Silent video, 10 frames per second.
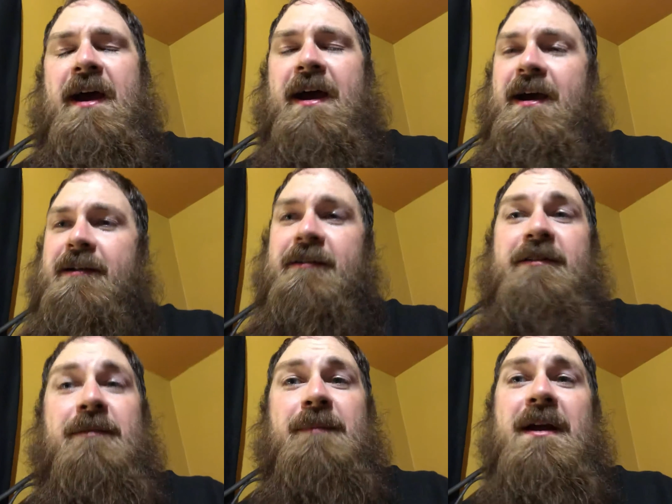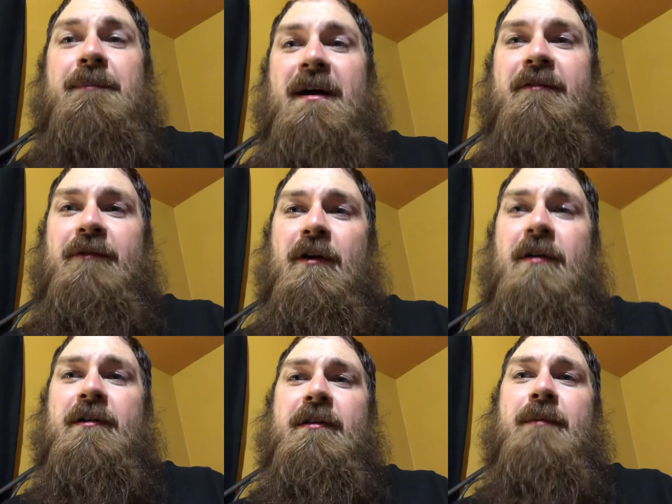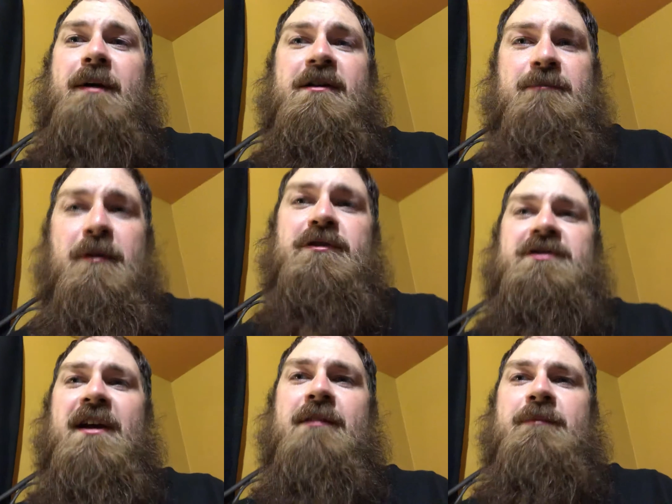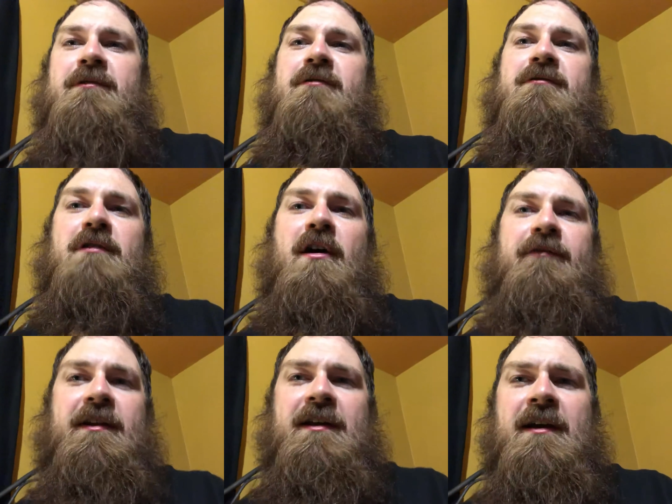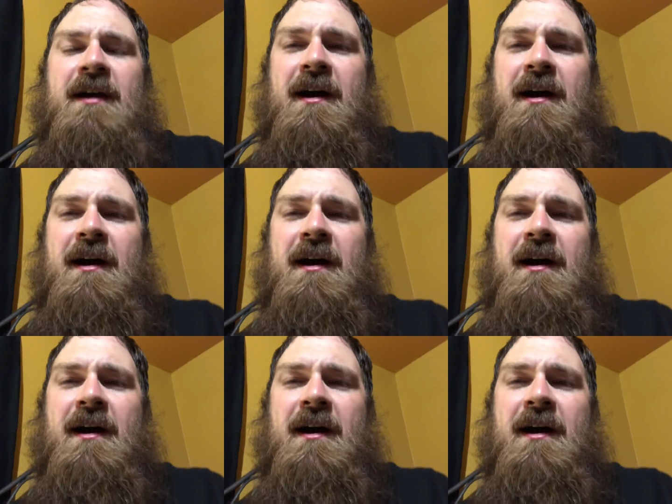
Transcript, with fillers: And to me, by far, the best milkshake is Mr. Softee.